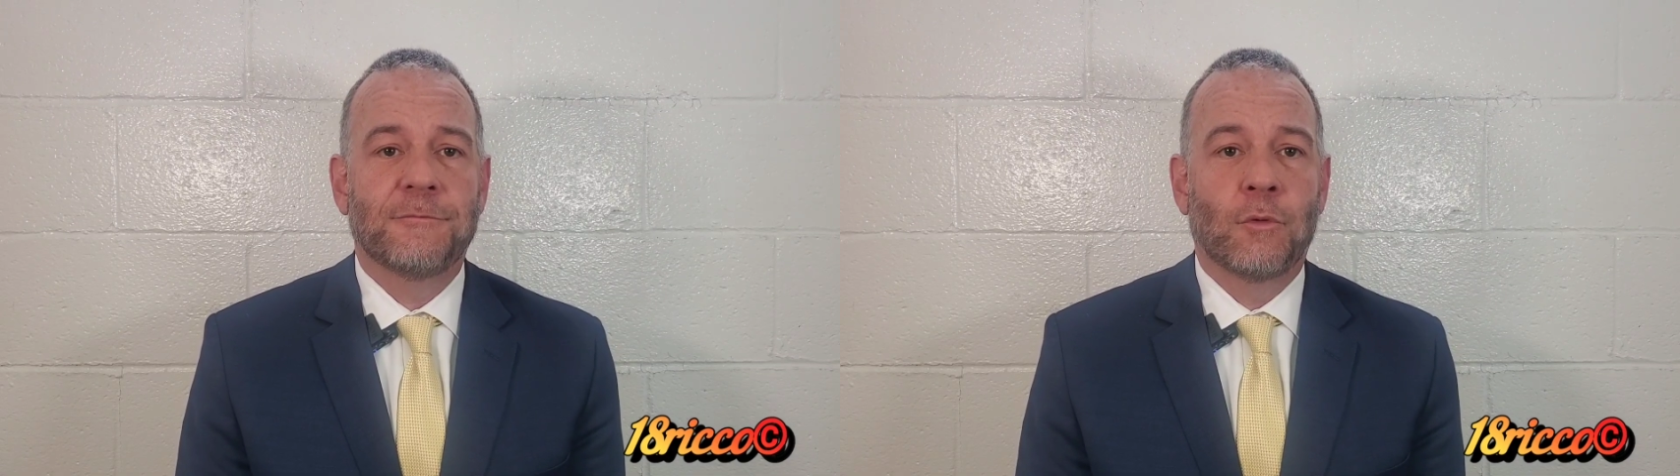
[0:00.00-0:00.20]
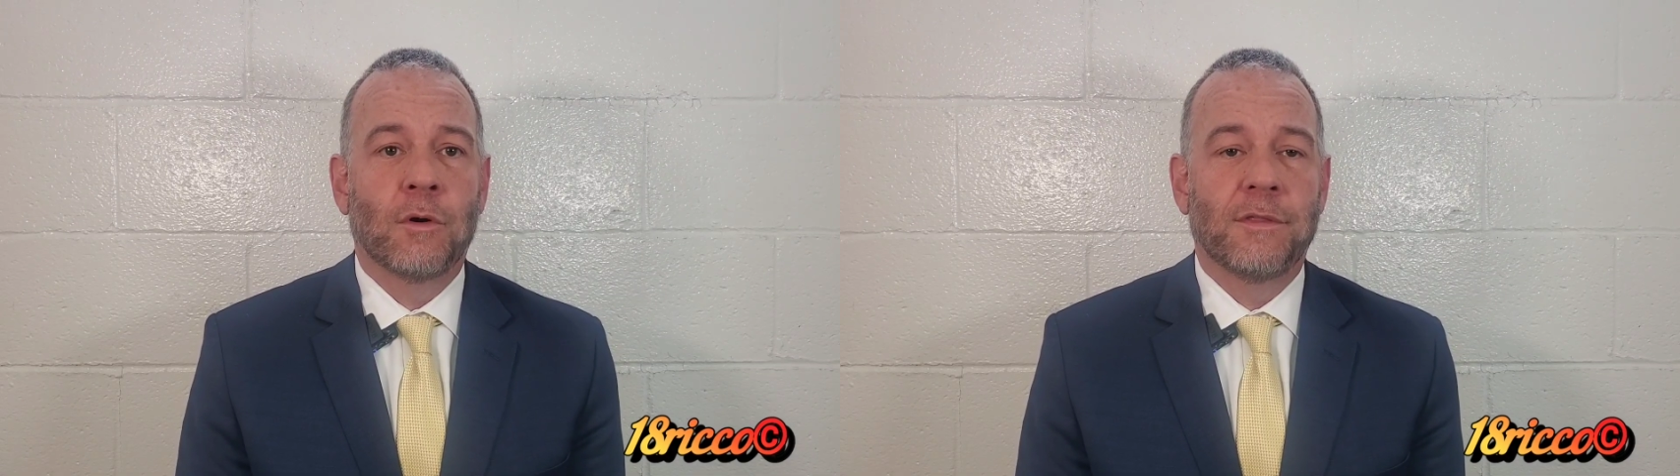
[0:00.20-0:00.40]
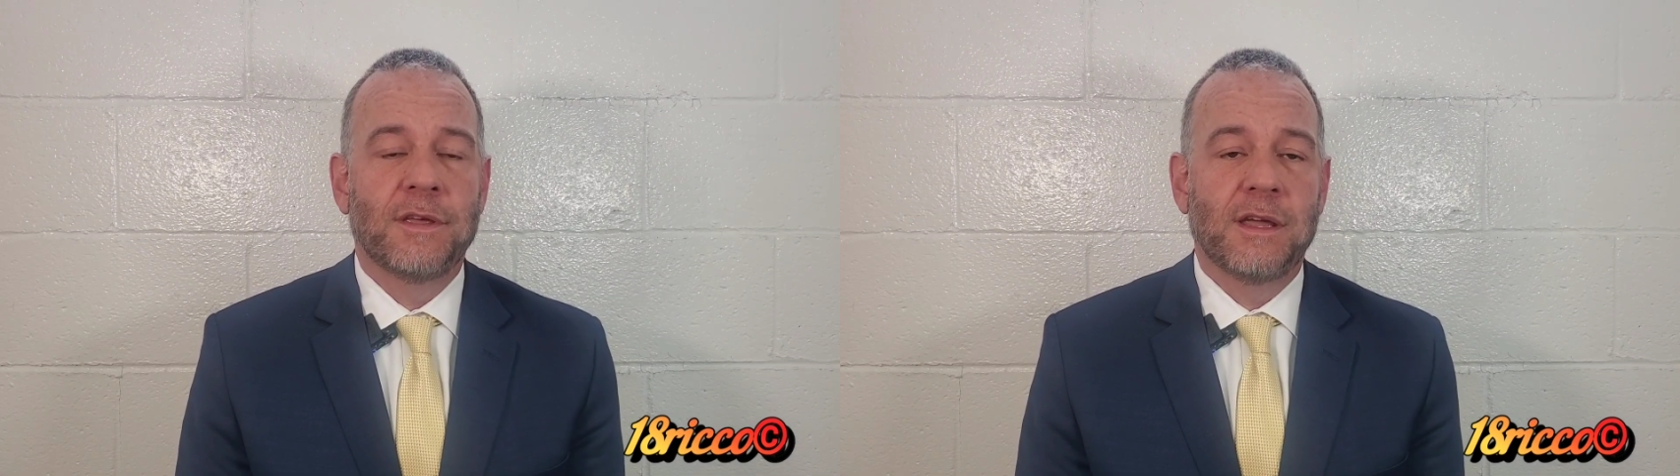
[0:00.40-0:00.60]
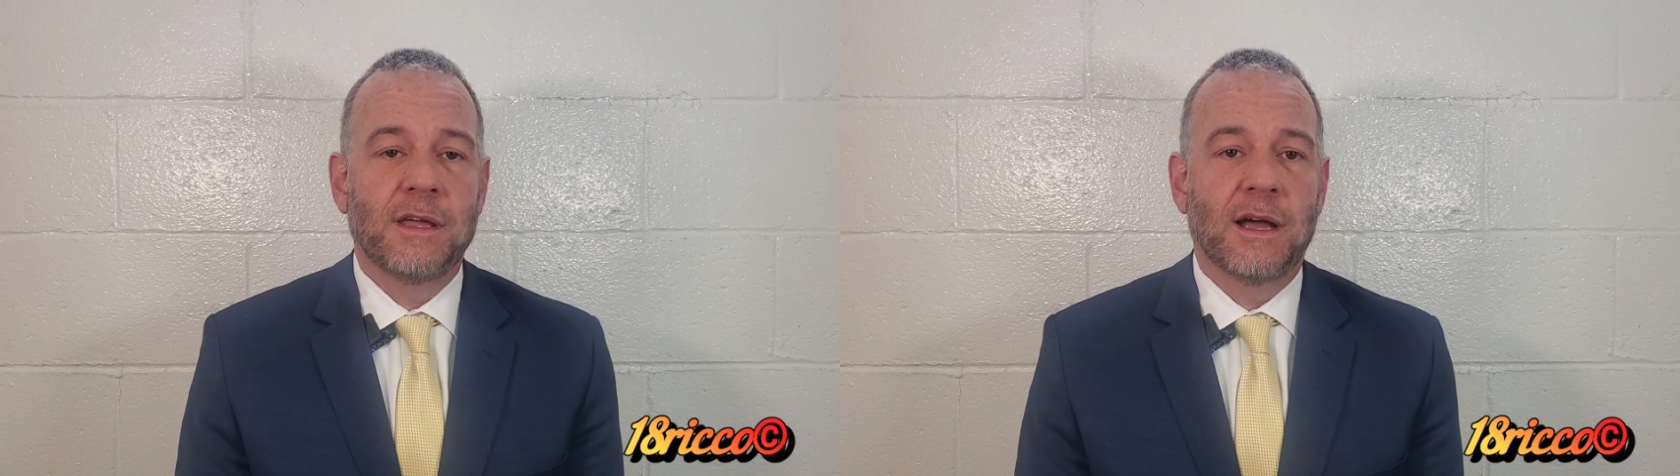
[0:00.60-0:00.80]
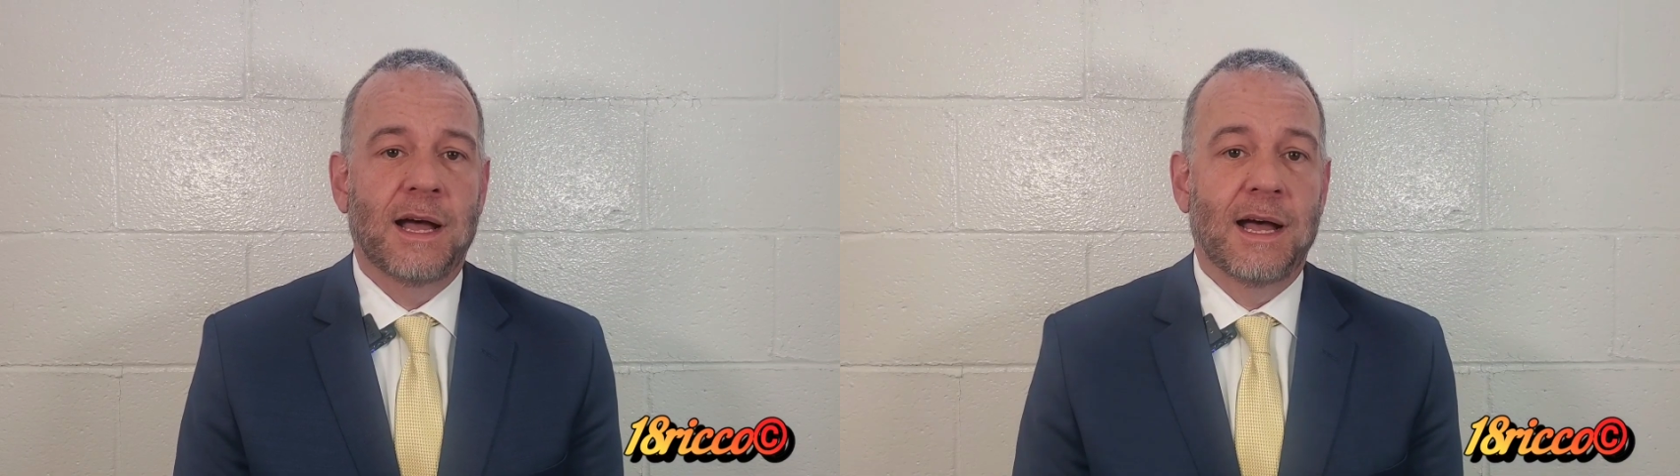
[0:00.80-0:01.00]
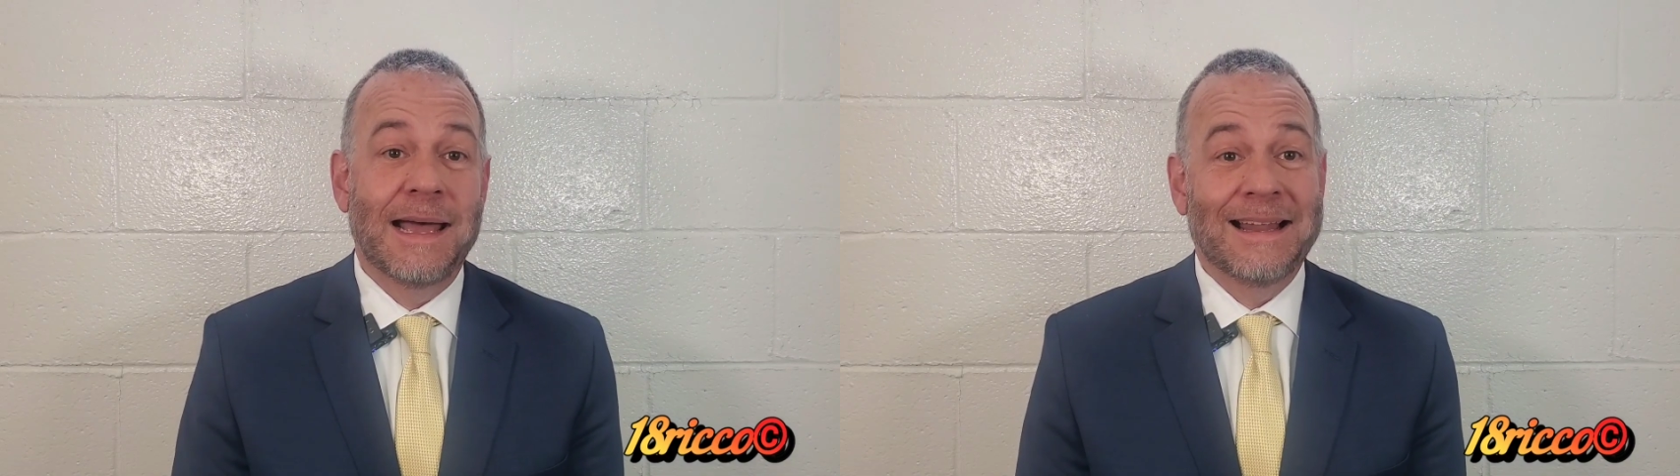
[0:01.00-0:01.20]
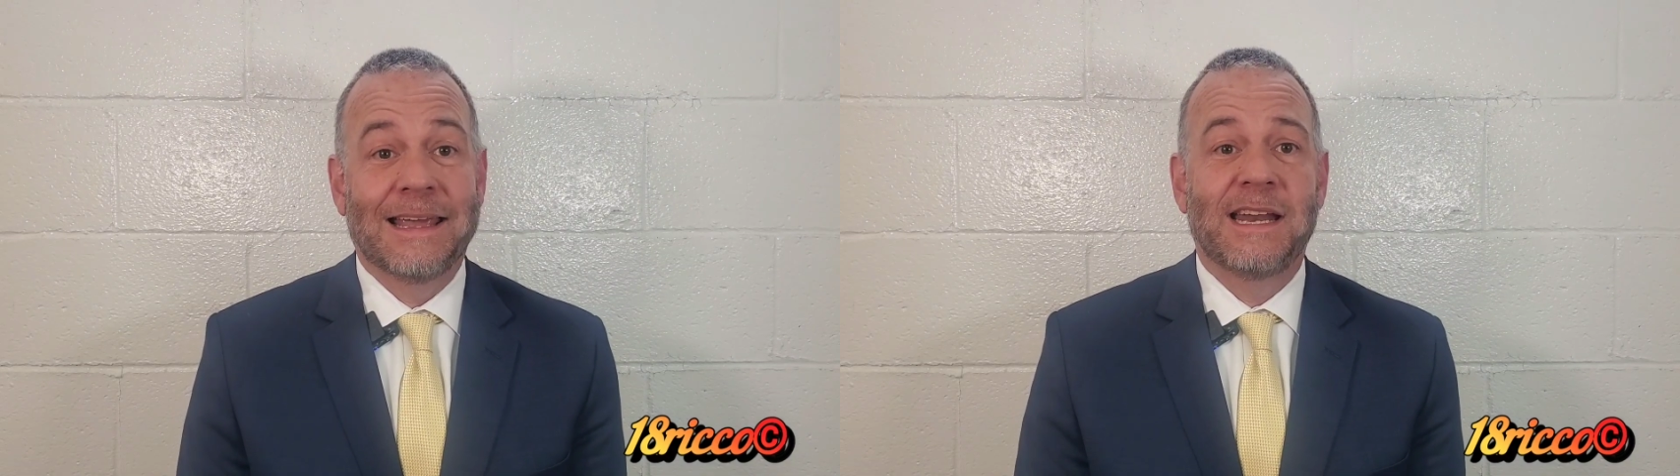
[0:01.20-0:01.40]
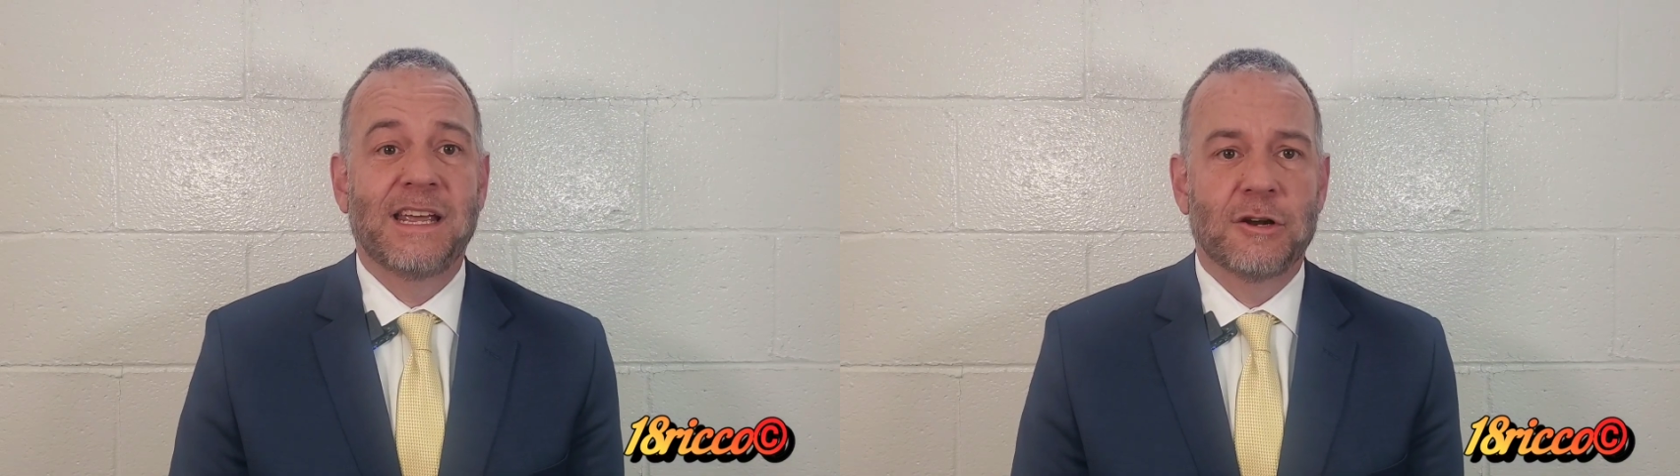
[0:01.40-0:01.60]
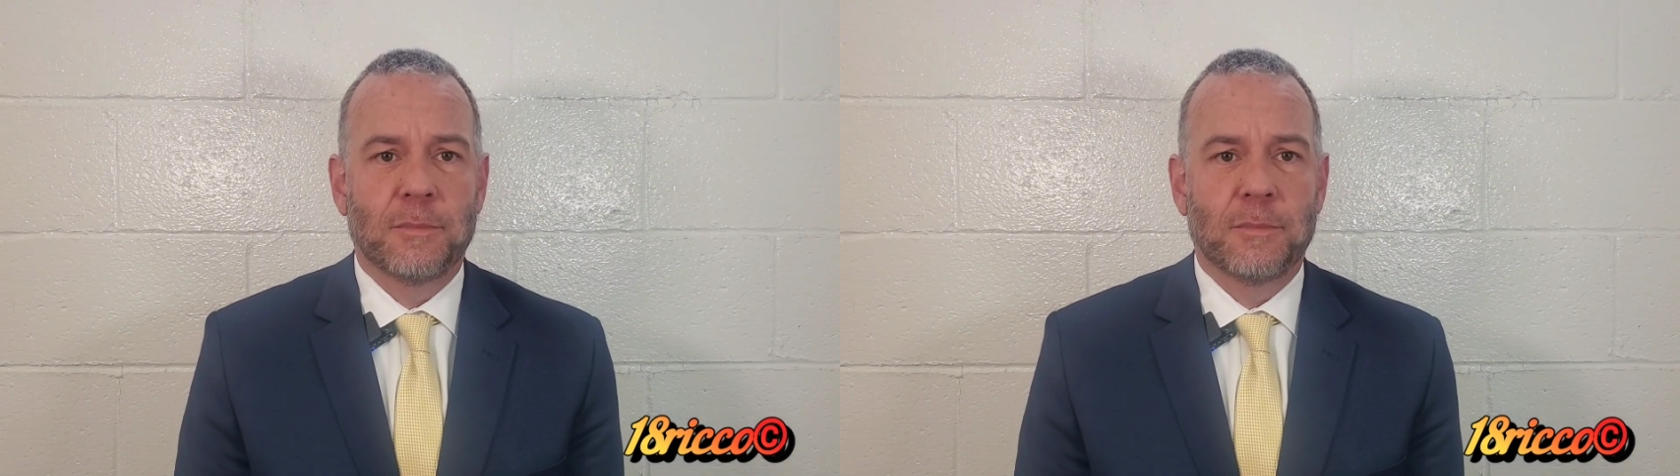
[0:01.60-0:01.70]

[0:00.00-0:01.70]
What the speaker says: for the Allegheny